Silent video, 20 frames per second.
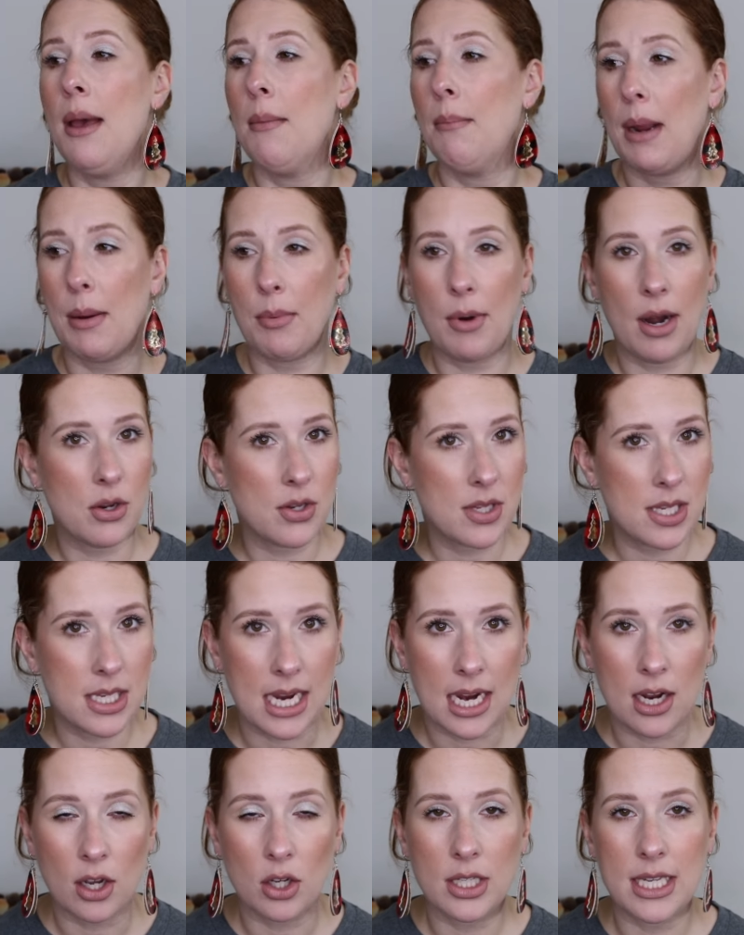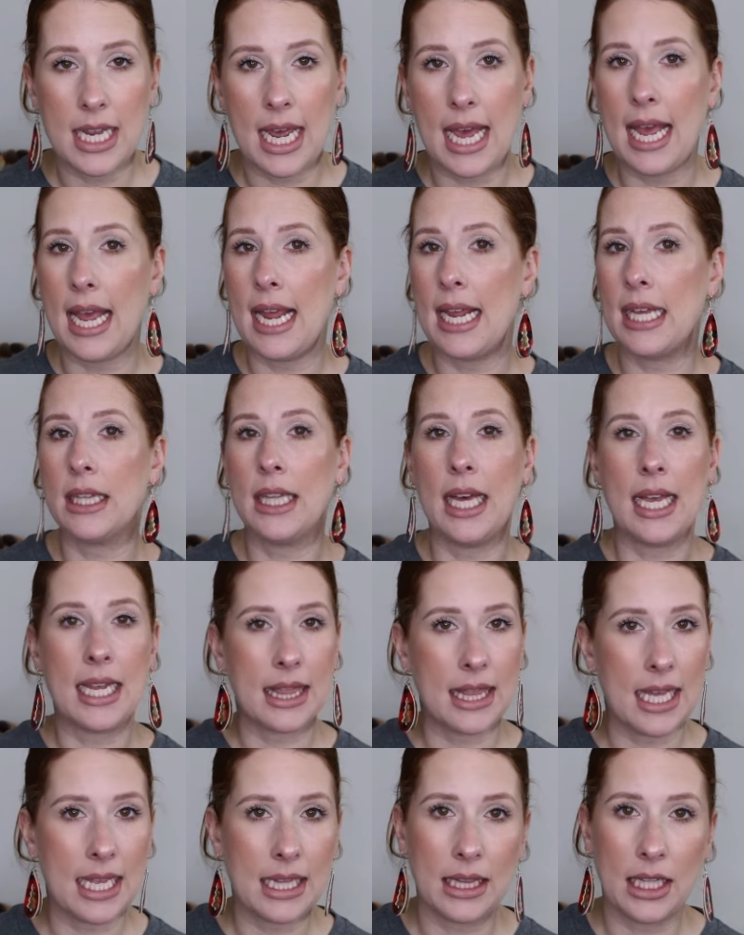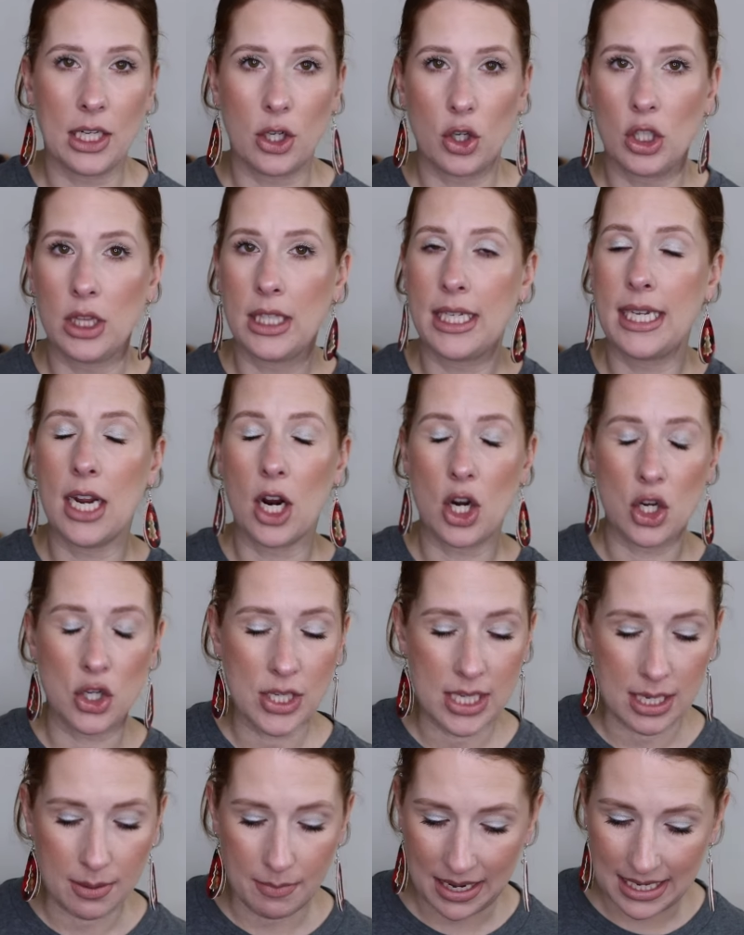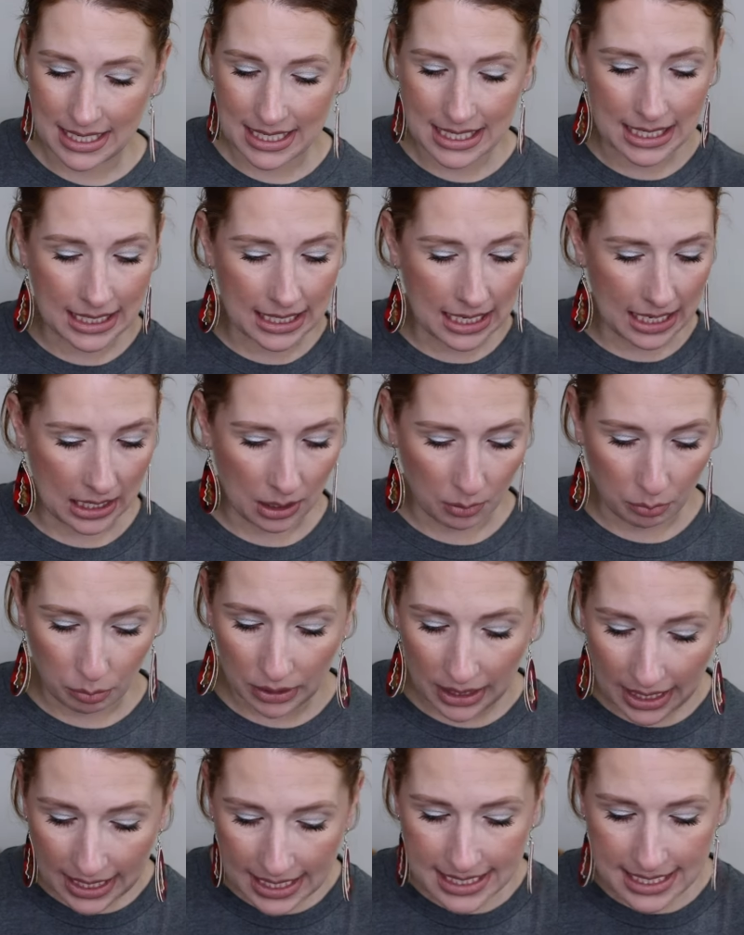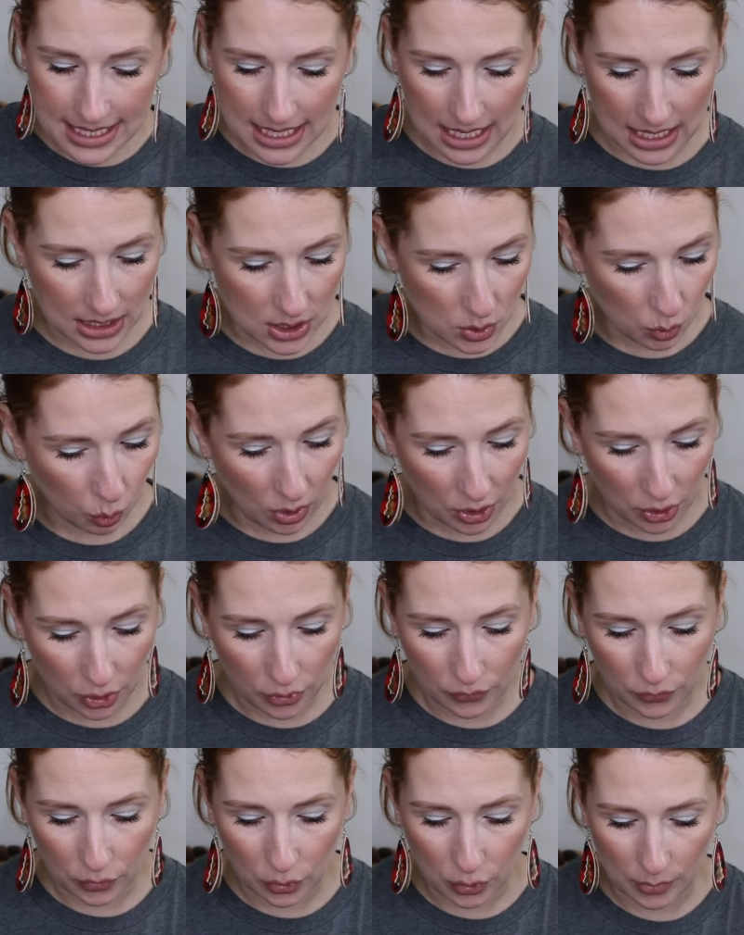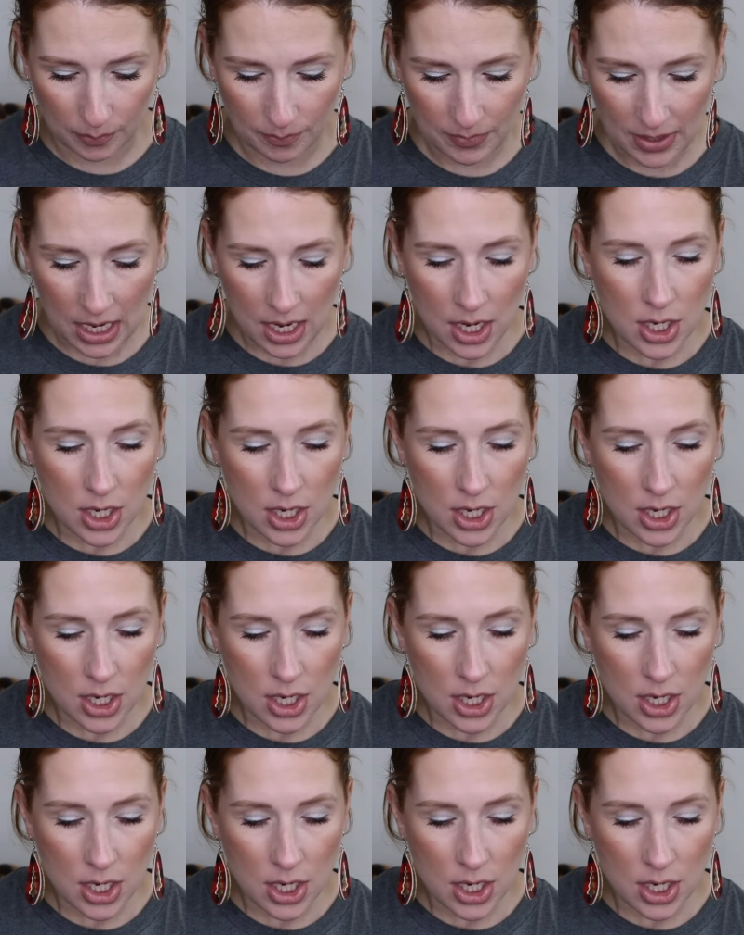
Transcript: My brows stay all day. Like they literally are cemented in place. It's wonderful.